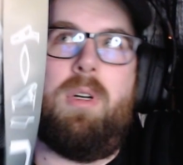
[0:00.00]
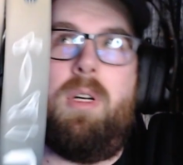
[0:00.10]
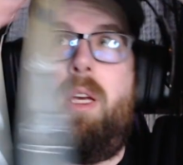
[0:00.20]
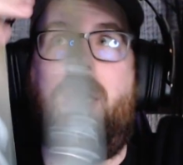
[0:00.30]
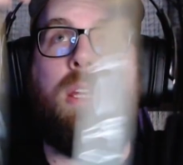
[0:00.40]

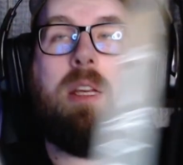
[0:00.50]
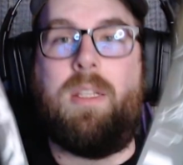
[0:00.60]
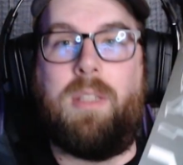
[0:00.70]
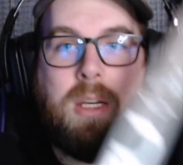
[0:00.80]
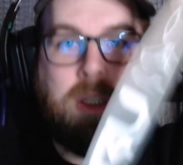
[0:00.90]
It
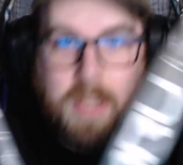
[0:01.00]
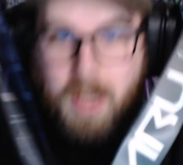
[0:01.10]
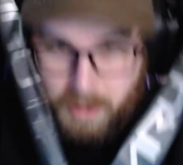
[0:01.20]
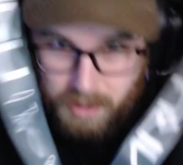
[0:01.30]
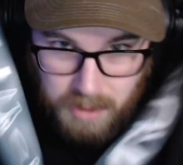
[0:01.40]
is a
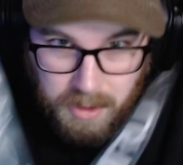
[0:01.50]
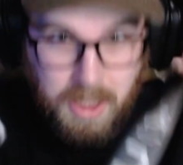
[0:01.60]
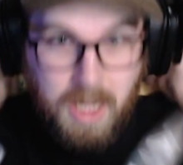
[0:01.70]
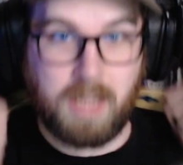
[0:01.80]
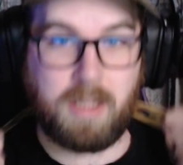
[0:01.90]

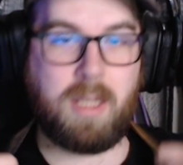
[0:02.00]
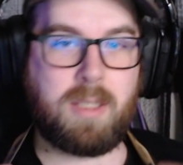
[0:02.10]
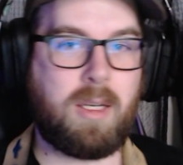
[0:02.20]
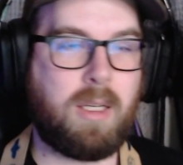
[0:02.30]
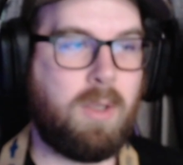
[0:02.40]
gigantic.
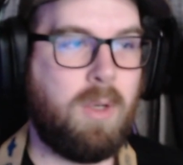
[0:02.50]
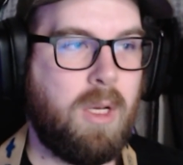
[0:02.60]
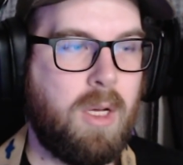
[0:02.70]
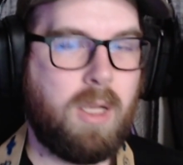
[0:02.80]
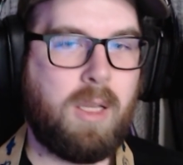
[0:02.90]
It's like
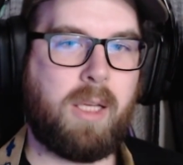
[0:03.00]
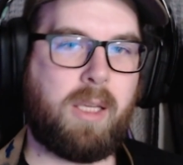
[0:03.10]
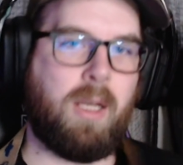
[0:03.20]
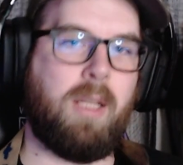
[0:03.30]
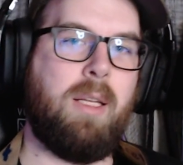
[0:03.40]

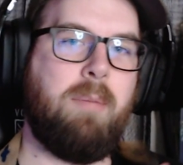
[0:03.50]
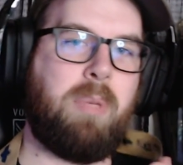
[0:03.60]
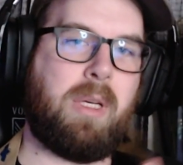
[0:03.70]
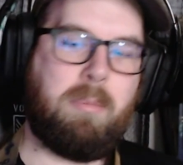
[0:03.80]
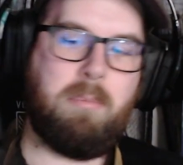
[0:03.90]

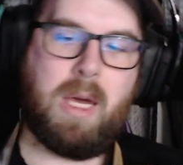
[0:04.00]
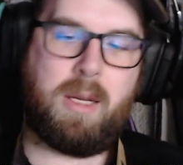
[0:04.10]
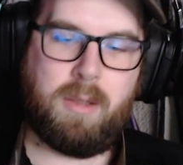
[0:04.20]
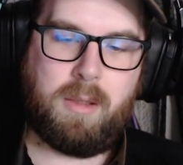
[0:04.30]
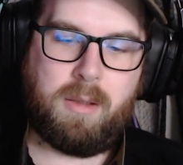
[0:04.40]
Olympic
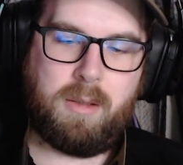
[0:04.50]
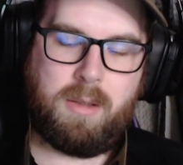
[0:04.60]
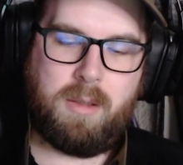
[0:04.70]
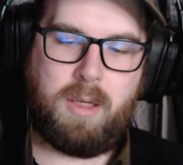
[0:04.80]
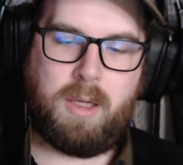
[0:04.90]

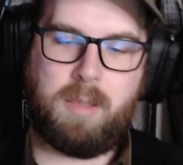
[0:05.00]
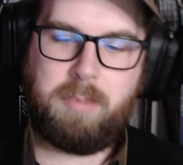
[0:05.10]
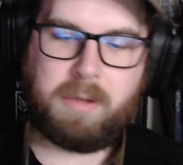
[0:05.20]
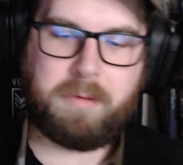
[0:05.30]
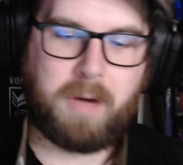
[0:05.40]

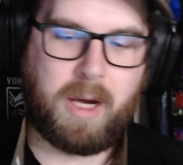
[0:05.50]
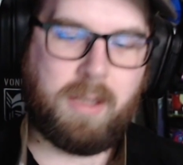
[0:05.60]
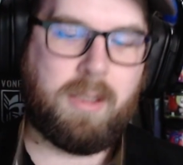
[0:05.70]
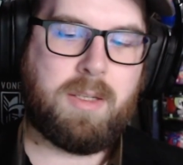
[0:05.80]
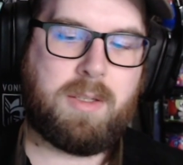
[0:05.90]

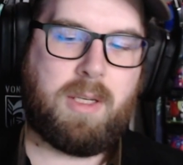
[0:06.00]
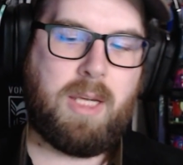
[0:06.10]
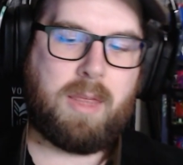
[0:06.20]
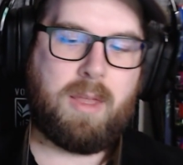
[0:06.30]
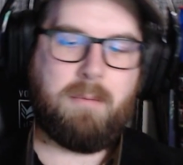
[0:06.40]
finalists
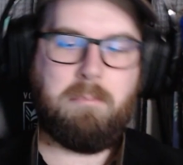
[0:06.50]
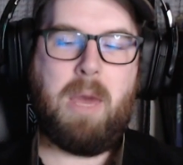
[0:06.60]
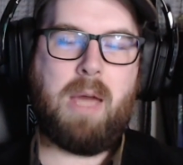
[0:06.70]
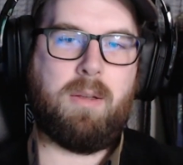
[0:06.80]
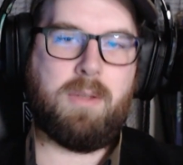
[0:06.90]
get their
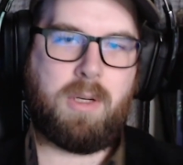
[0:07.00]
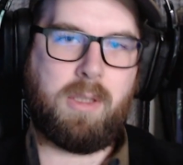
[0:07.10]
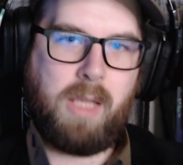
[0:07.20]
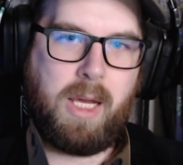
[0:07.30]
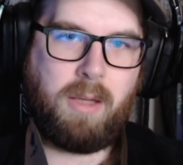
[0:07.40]
medals
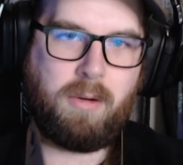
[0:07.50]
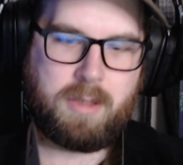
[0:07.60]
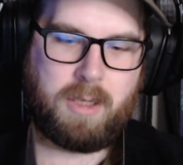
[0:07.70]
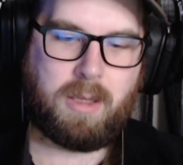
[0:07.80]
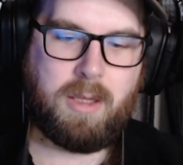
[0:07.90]
on lanyards
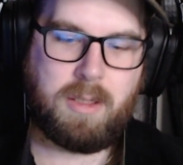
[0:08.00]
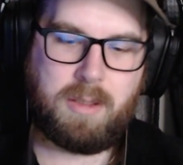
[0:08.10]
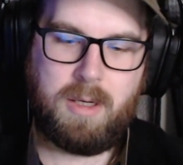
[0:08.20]
like this.